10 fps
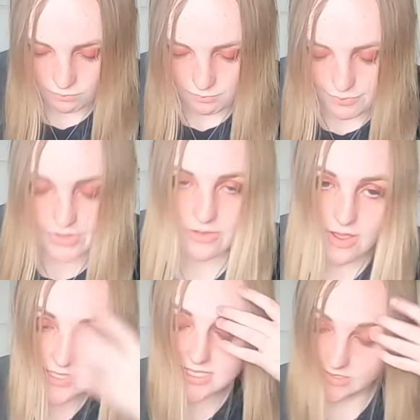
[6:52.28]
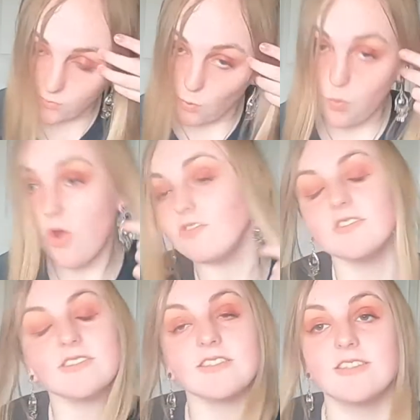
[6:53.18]
But I didn't
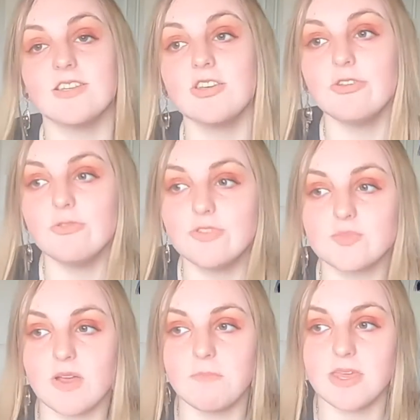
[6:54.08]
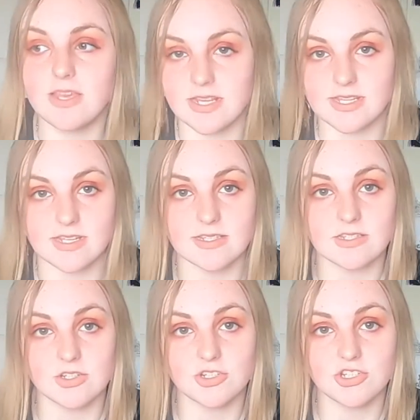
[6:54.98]
want to lose my piercing as
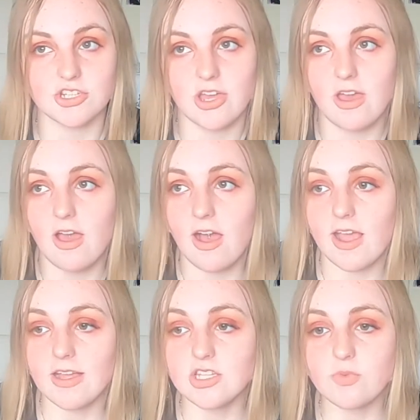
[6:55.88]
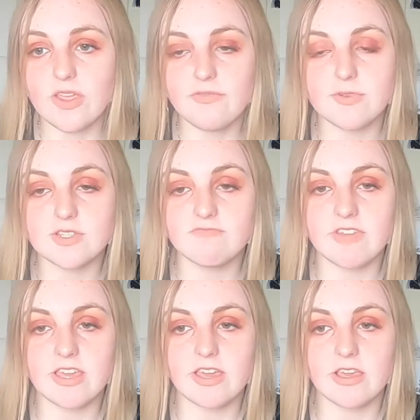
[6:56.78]
such. I had to wait for it to
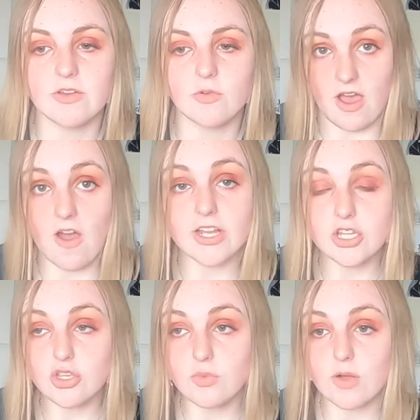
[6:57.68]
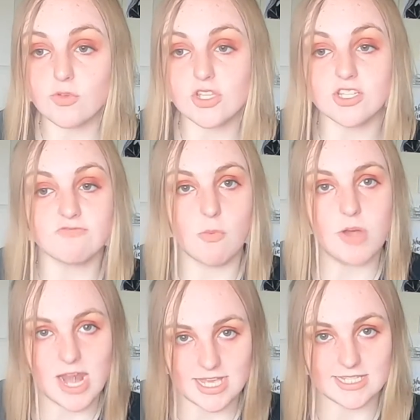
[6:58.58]
re-heal. I knew I was going to
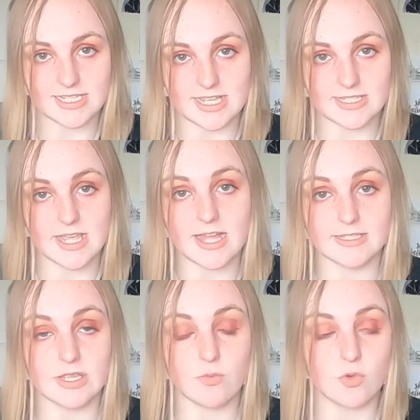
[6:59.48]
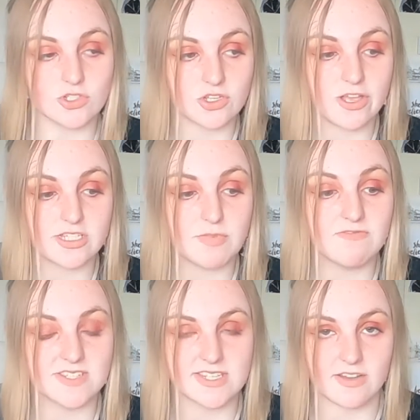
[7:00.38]
replace it and it wasn't going to be
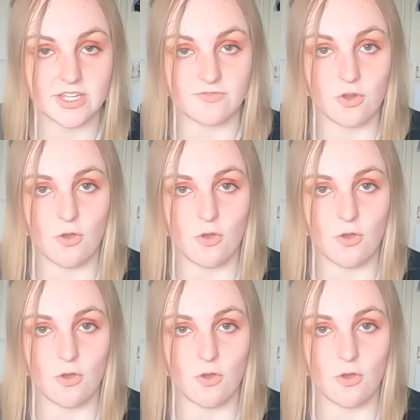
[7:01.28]
retired for long.